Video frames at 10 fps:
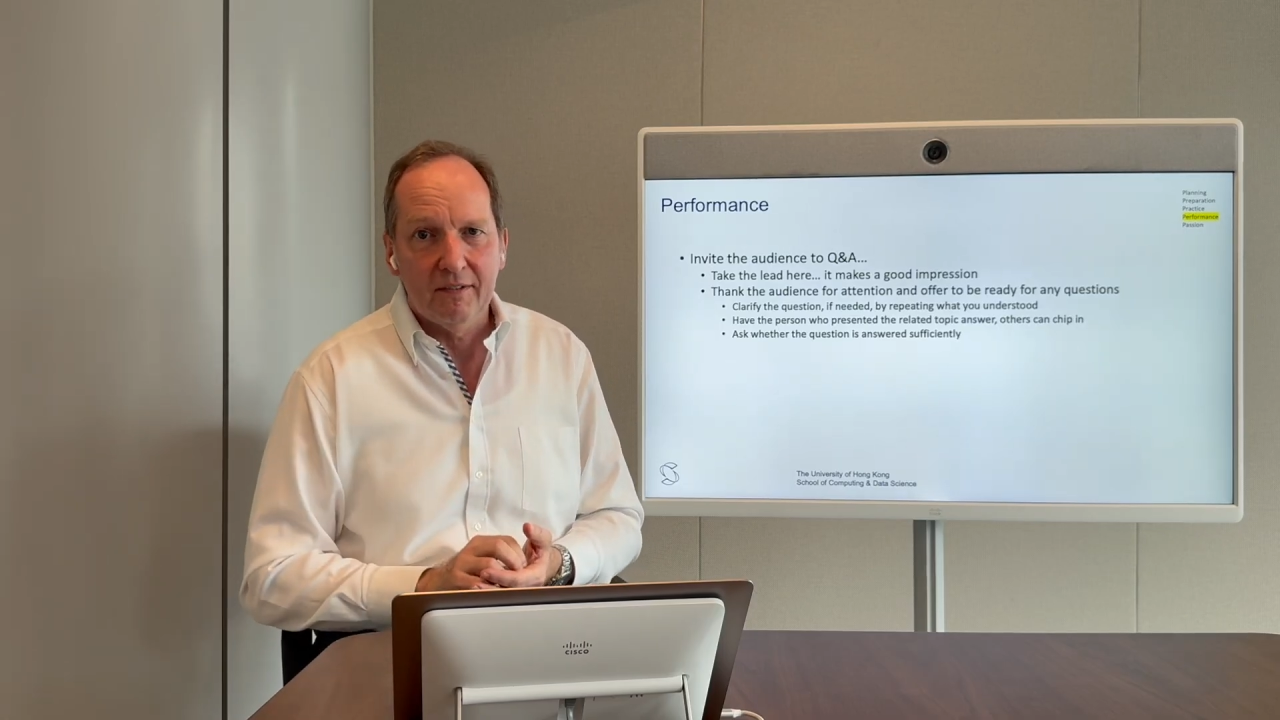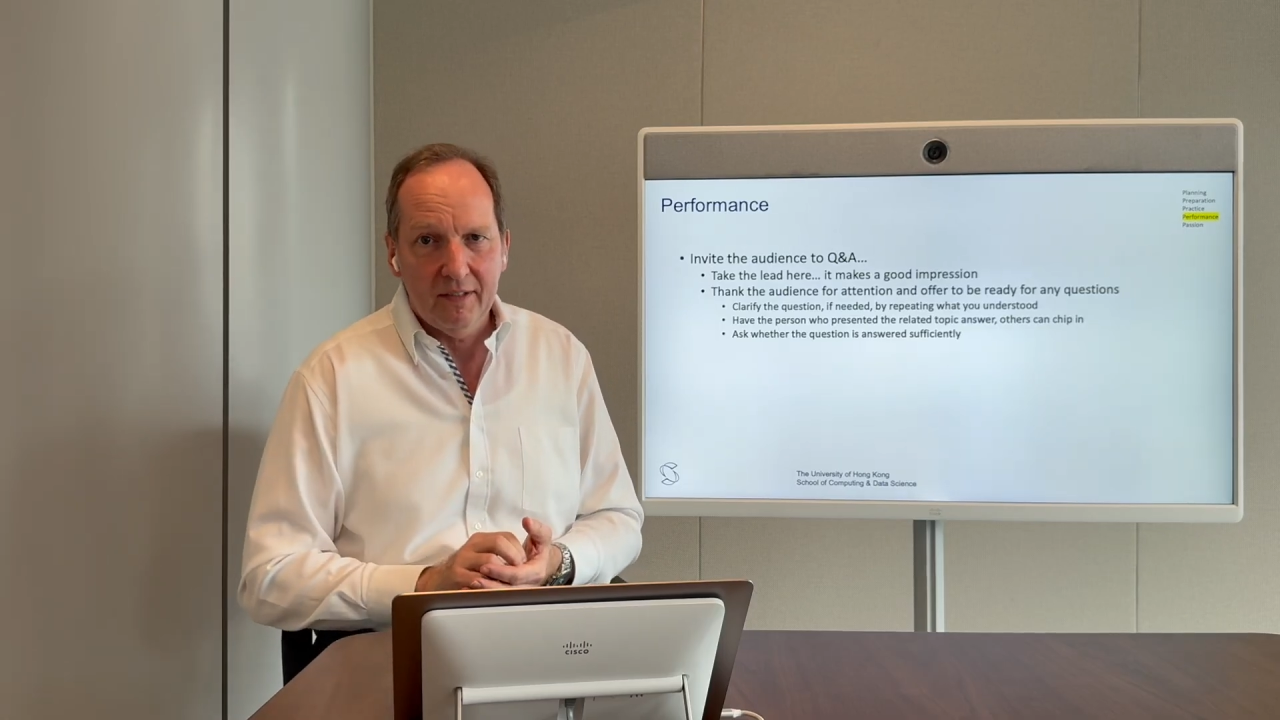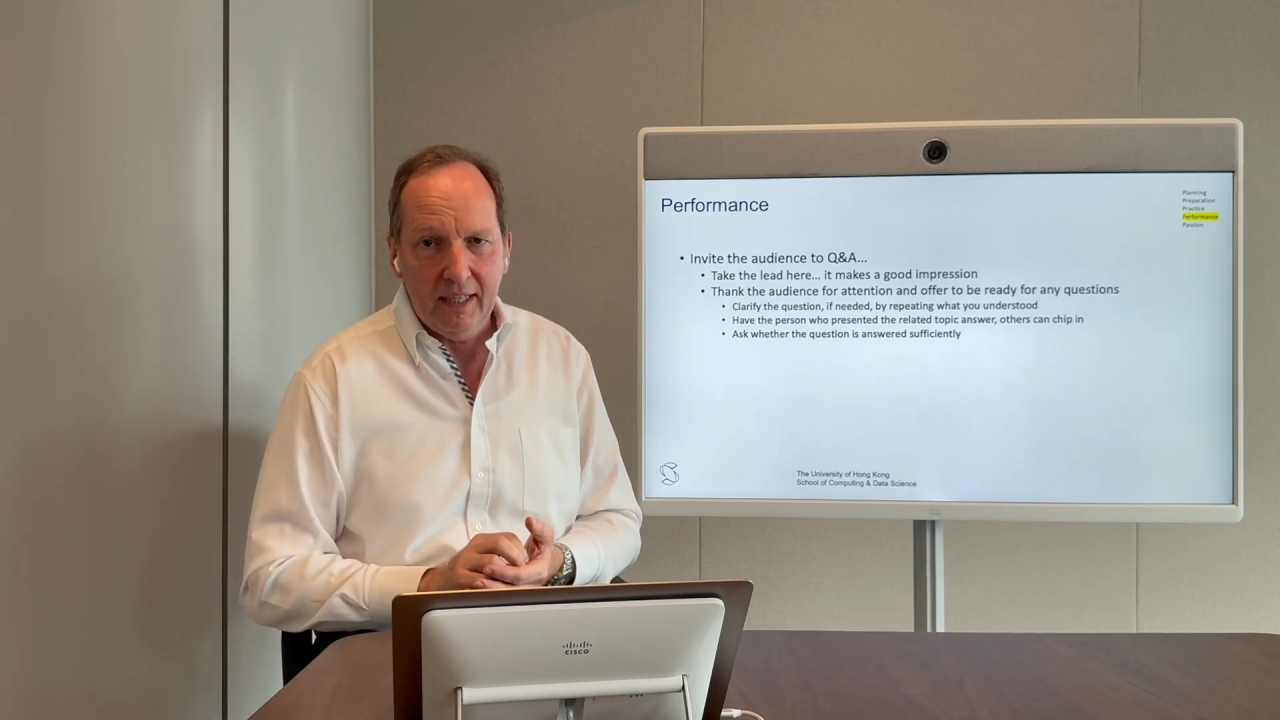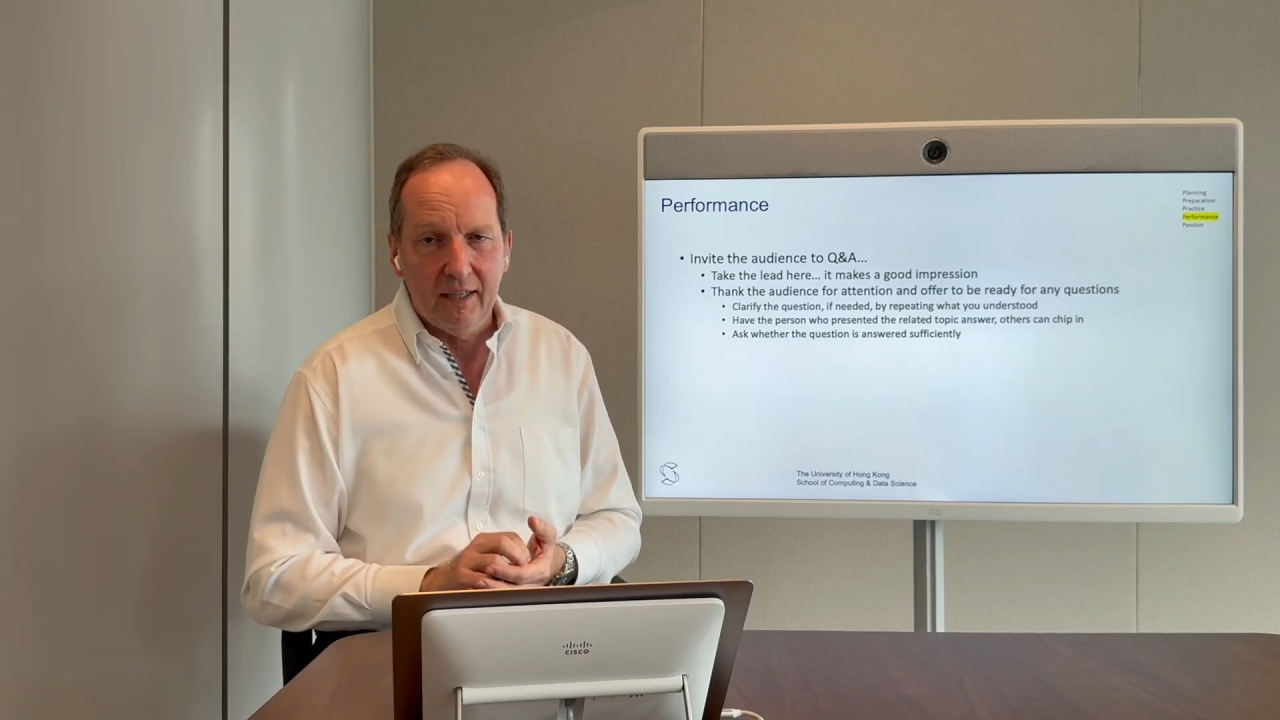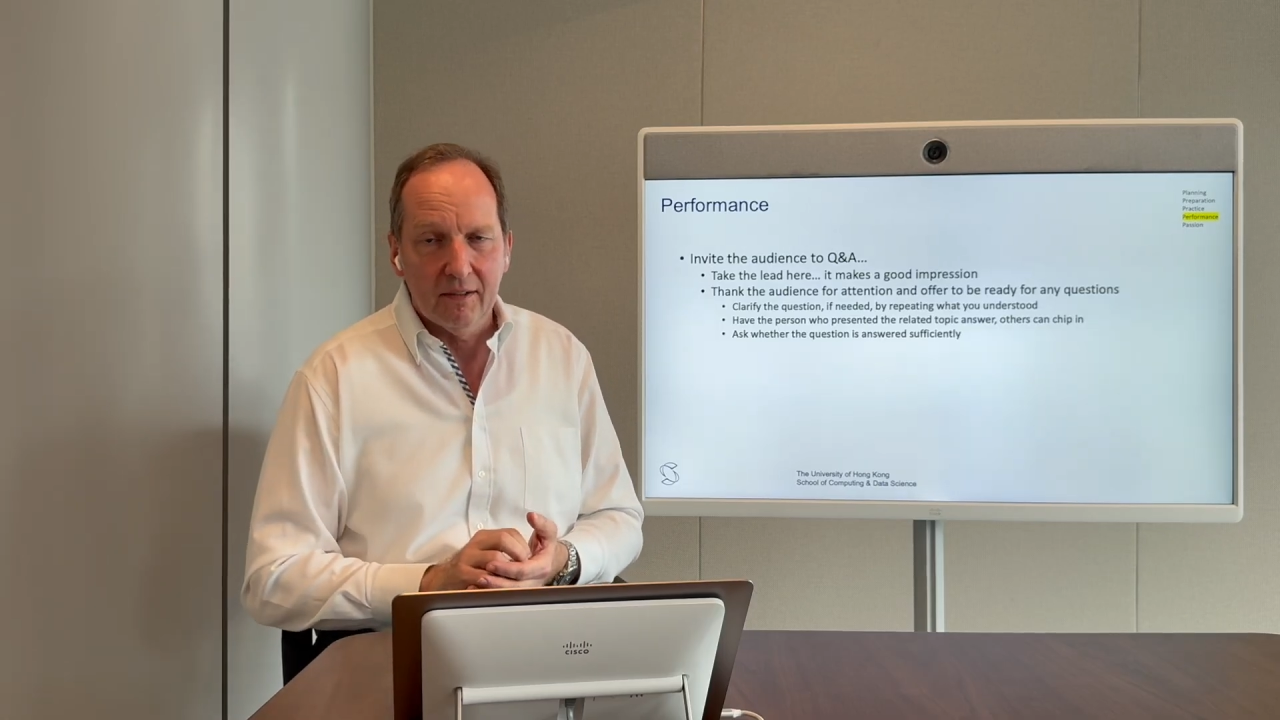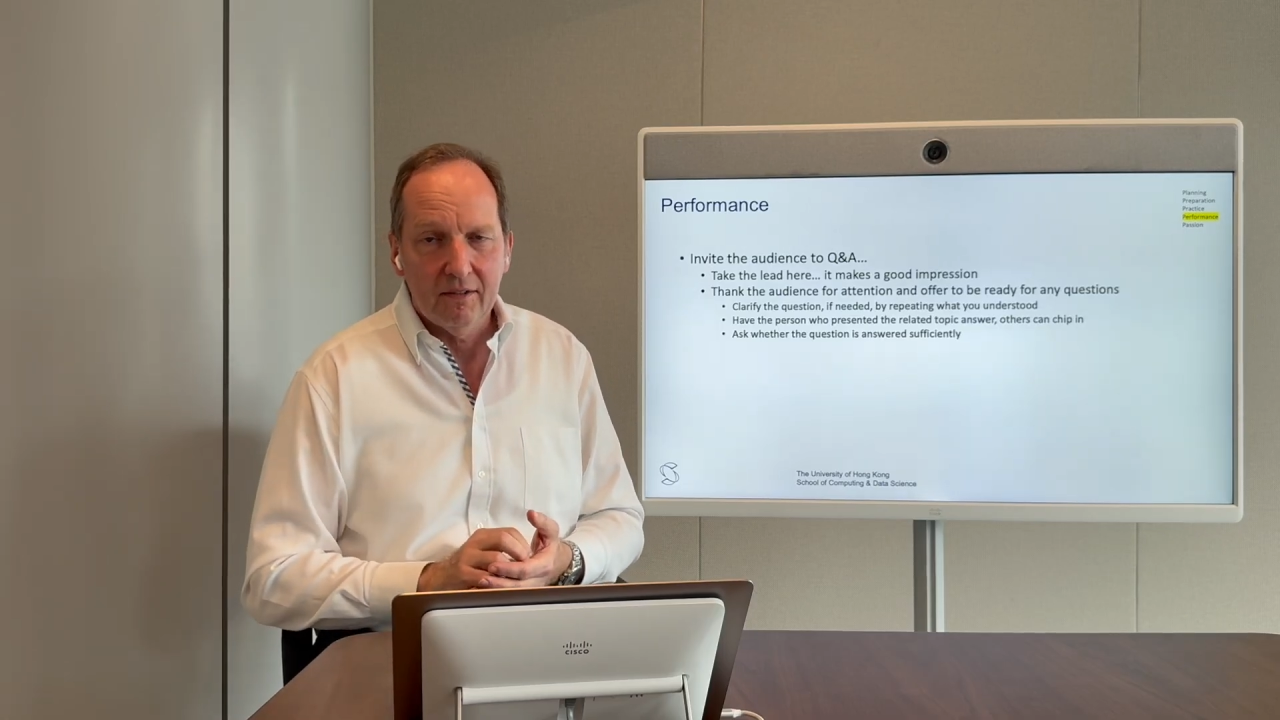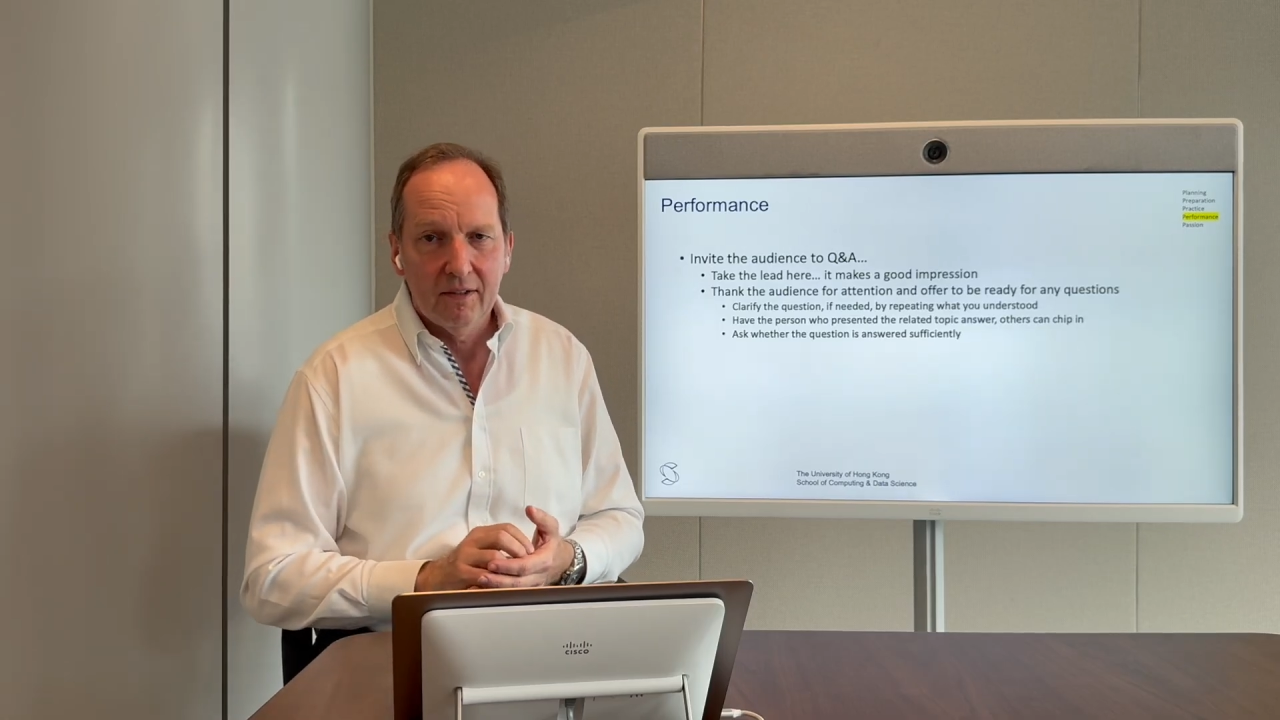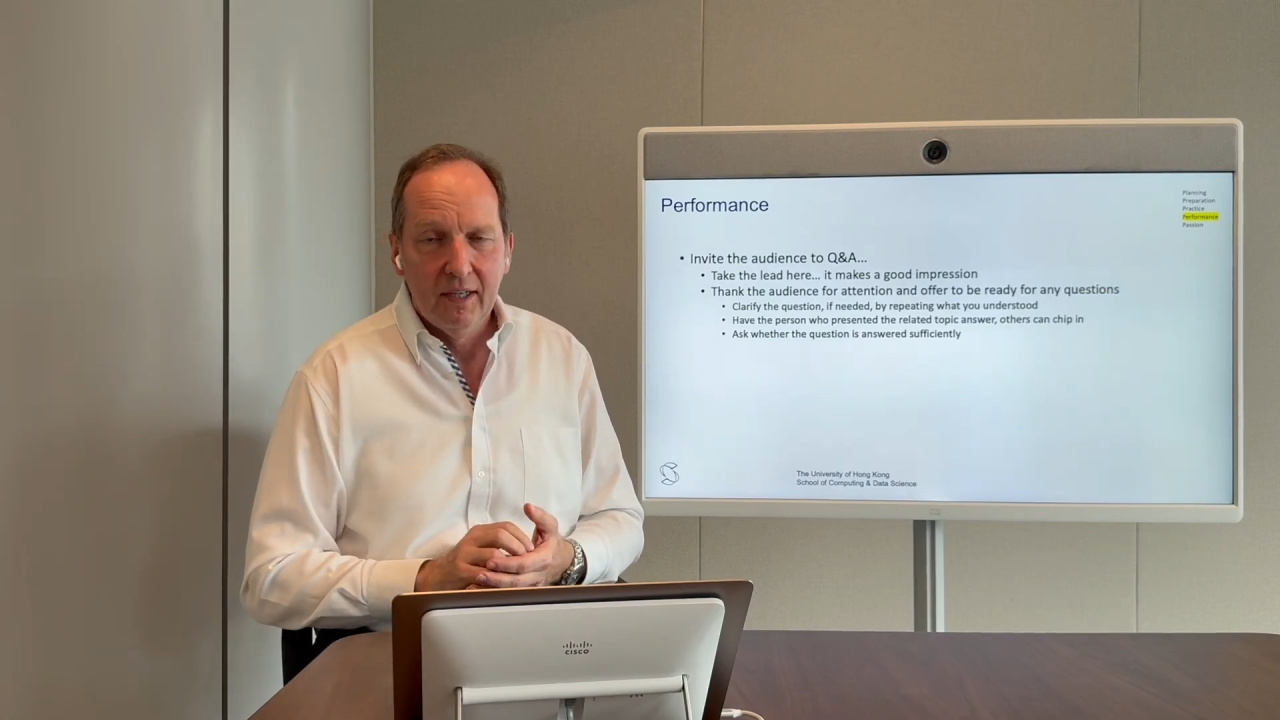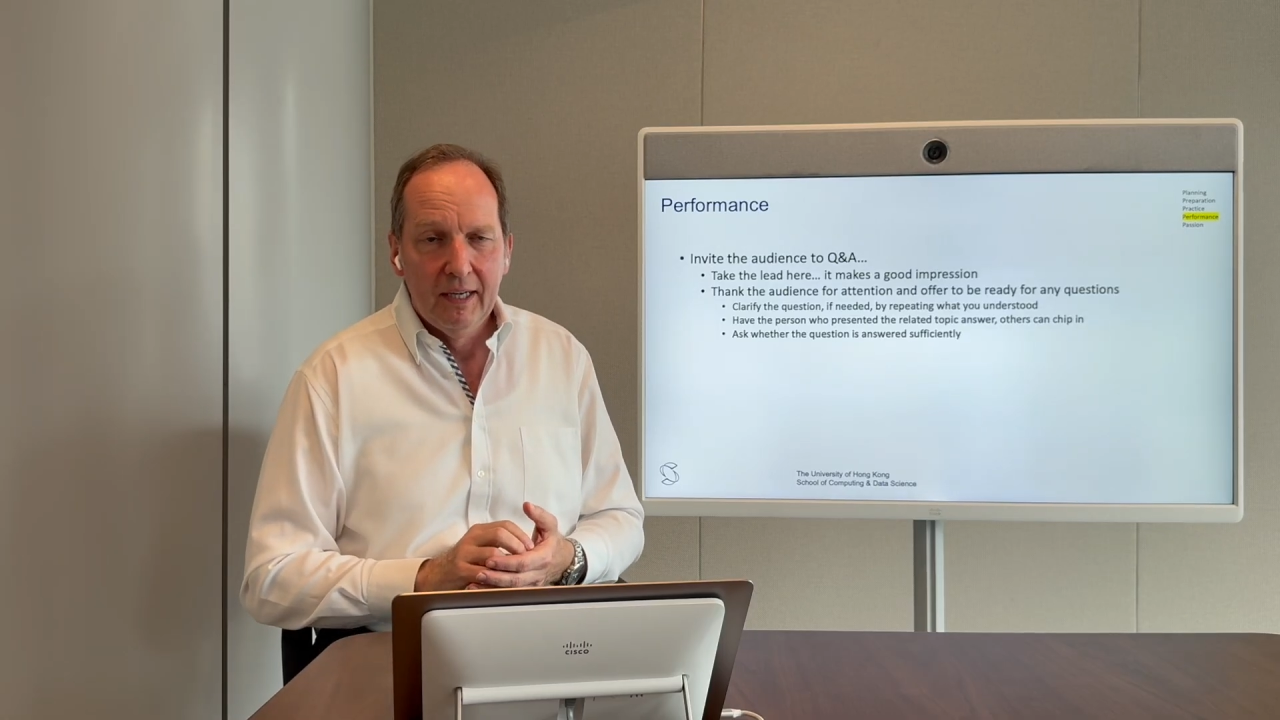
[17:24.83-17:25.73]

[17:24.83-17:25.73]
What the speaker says: things,